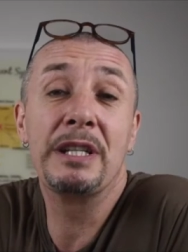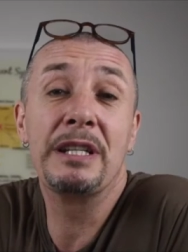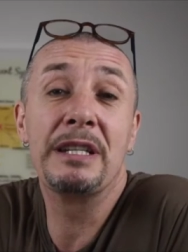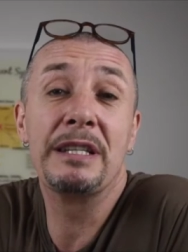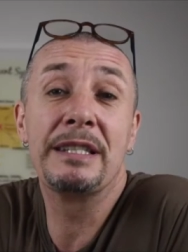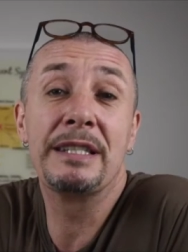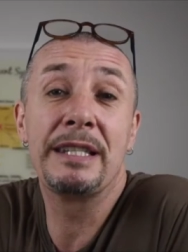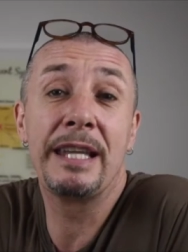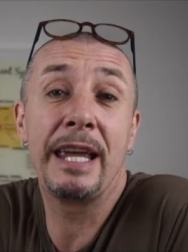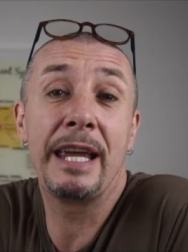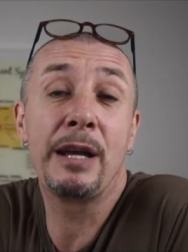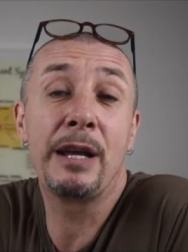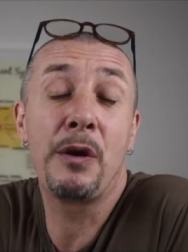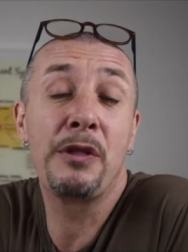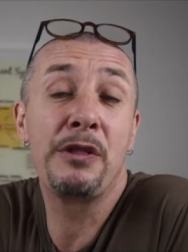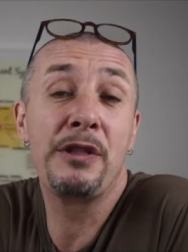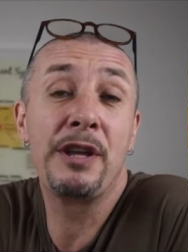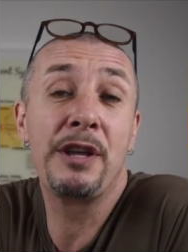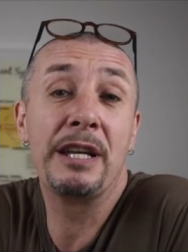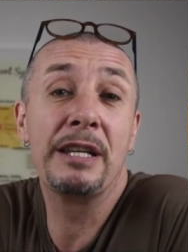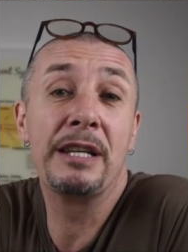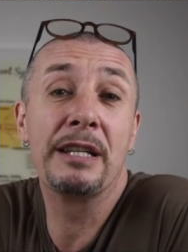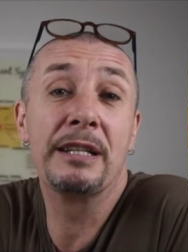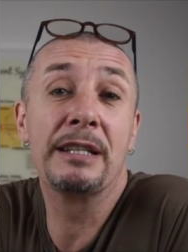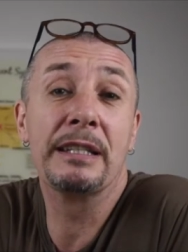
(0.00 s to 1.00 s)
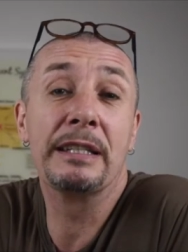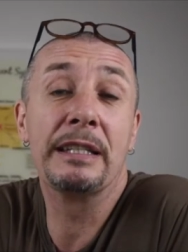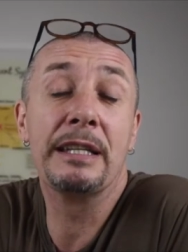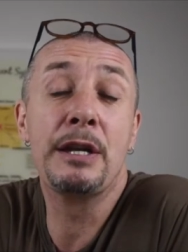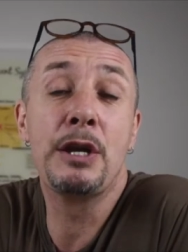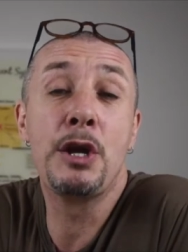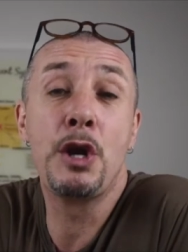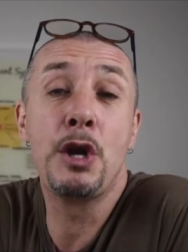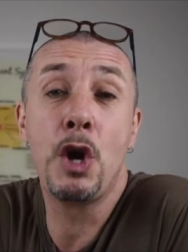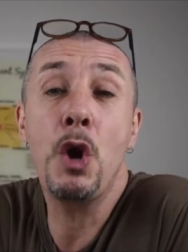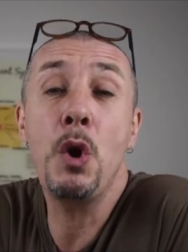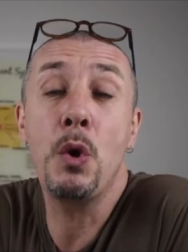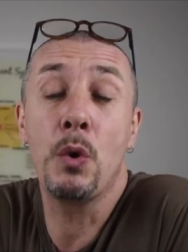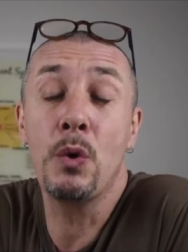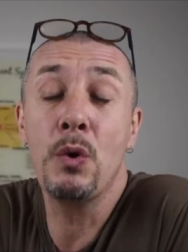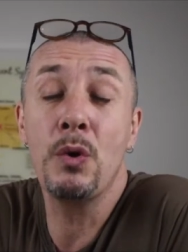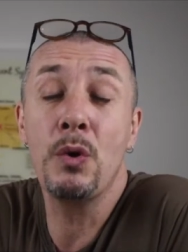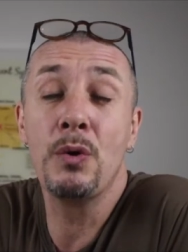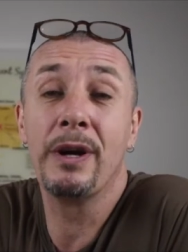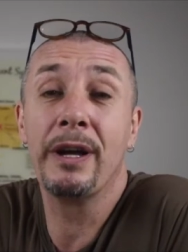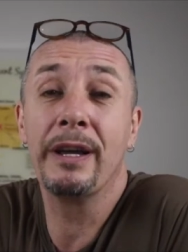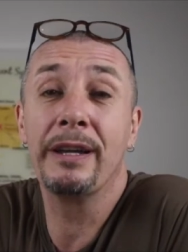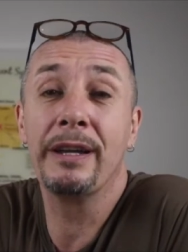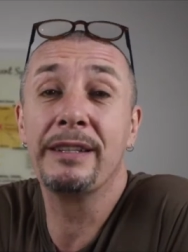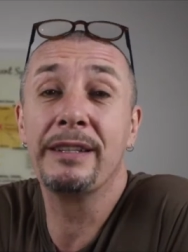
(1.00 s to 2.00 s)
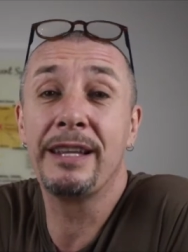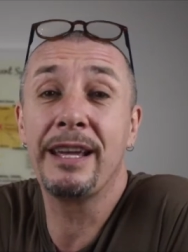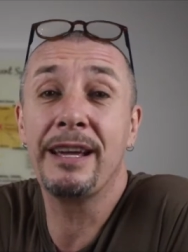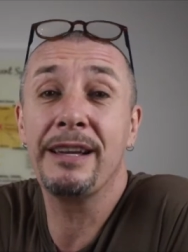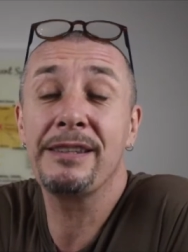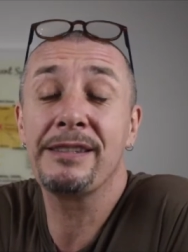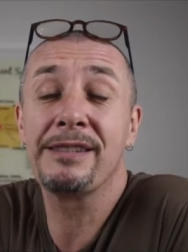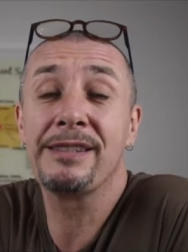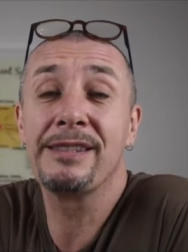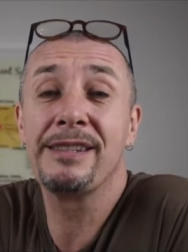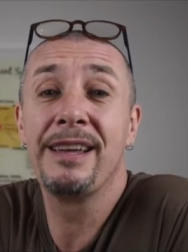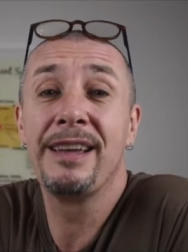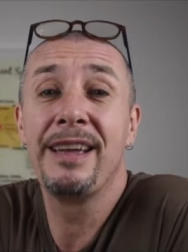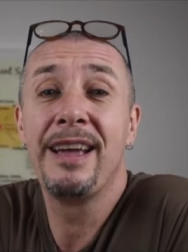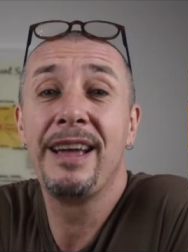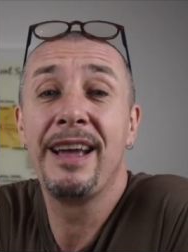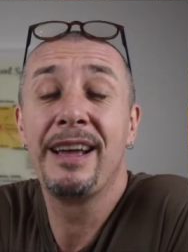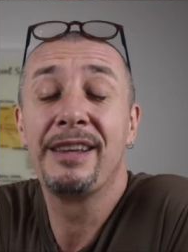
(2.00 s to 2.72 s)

really saying authentically no and yes.